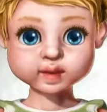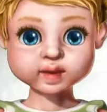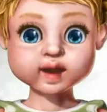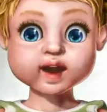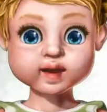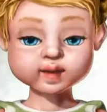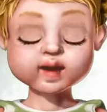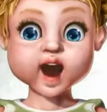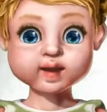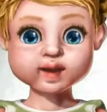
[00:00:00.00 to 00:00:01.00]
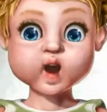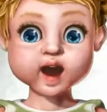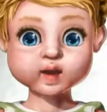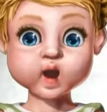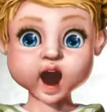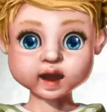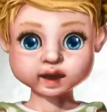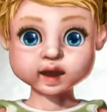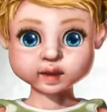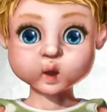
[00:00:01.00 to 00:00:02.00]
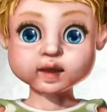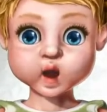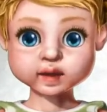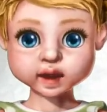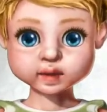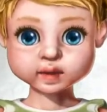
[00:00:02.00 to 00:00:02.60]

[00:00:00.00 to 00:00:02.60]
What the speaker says: We've passed our elastic round.